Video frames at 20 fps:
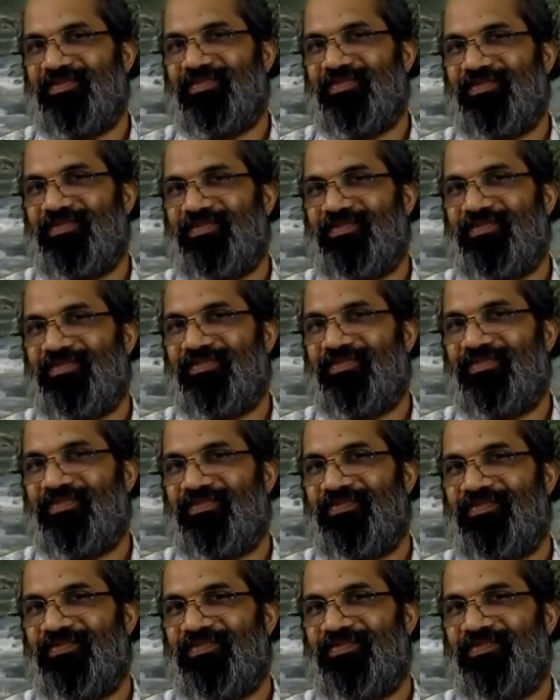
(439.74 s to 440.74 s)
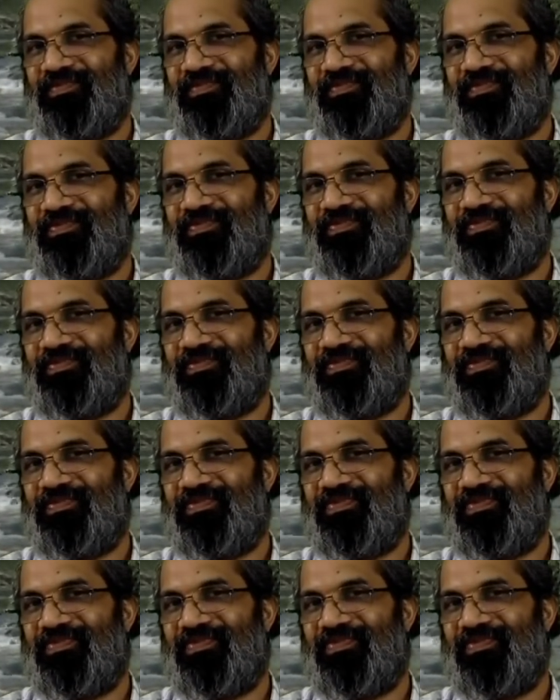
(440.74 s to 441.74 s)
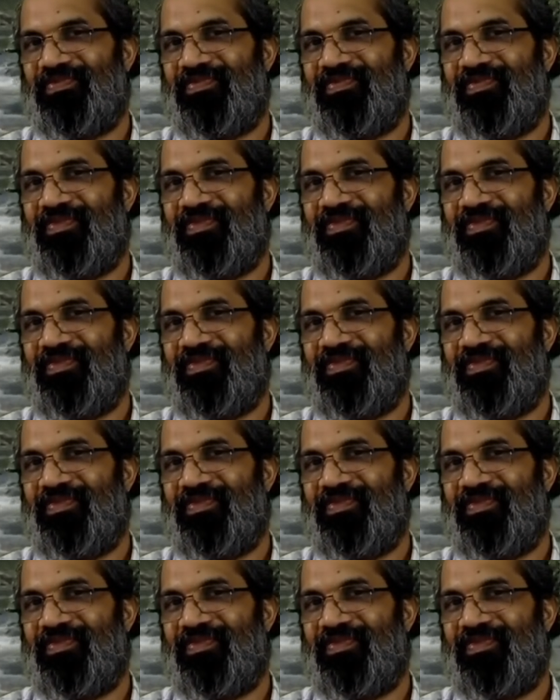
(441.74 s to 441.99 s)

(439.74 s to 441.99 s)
Nobody speaks.